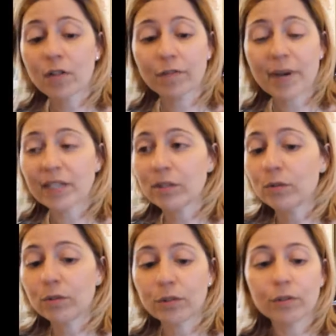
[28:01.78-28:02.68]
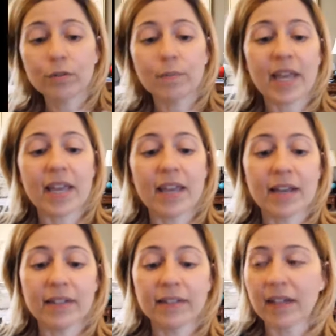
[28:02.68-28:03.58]
of my YouTube
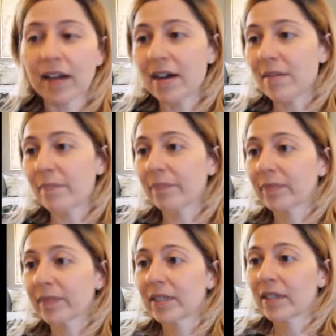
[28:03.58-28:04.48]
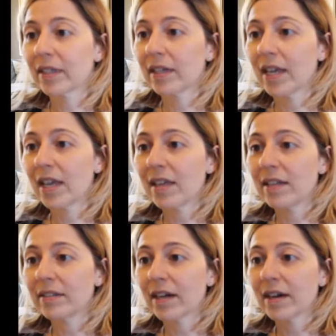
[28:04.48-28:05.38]
and
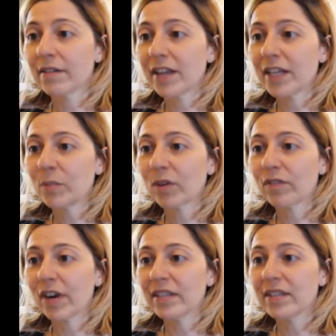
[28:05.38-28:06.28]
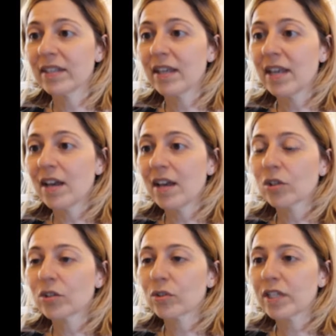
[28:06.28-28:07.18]
Facebook friends,
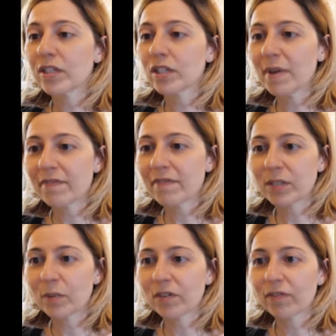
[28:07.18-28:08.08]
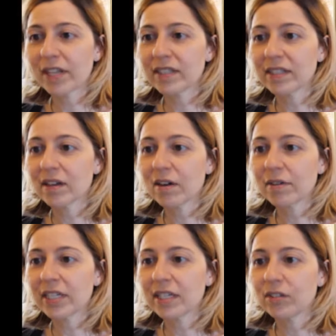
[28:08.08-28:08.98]
or sorry, just my Facebook friends. It's
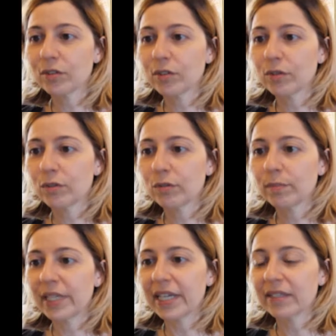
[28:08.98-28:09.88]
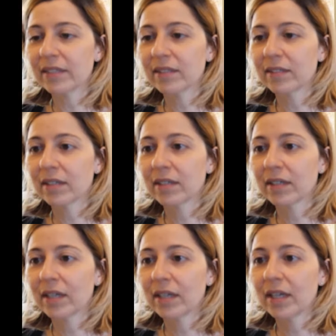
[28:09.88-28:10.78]
already in your YouTube links,
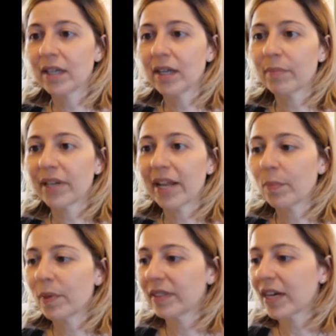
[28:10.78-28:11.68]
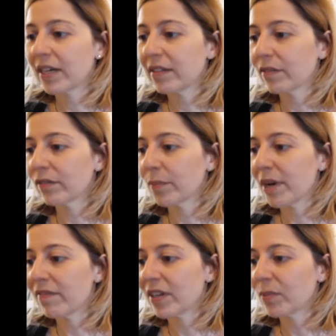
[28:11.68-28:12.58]
but I will put that in there for
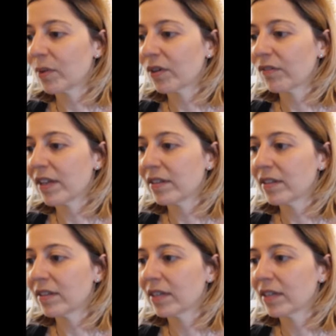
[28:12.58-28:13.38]
my Facebook friends.